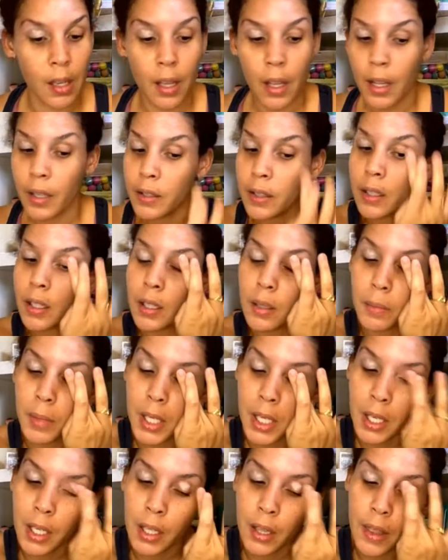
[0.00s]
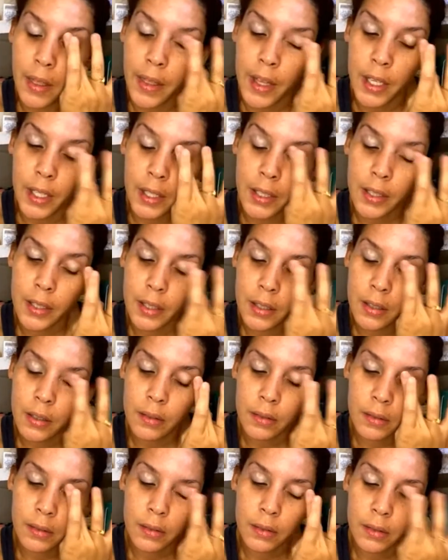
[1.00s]
It's going to be in this
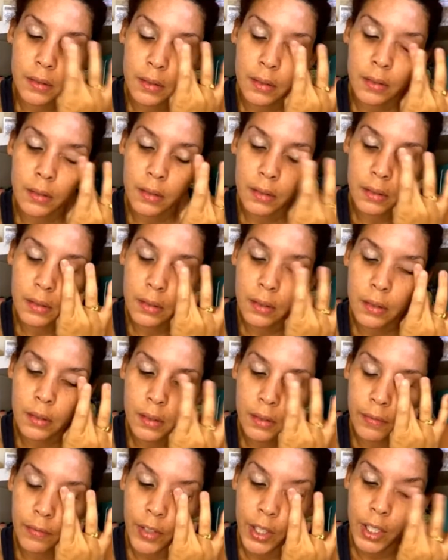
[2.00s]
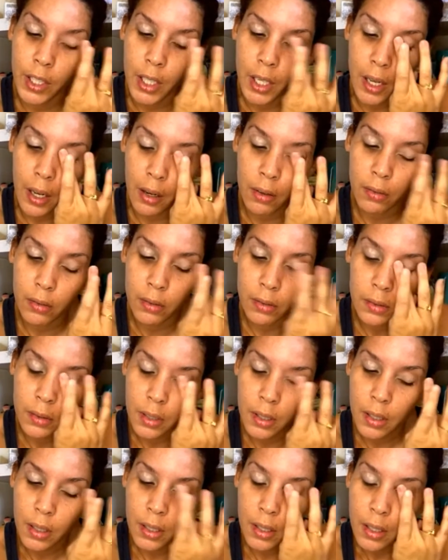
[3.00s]
video.
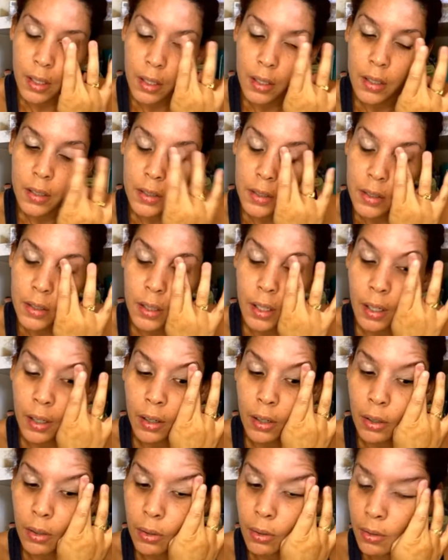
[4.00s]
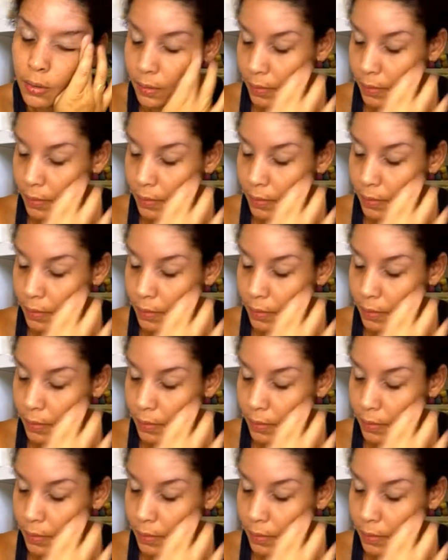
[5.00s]
So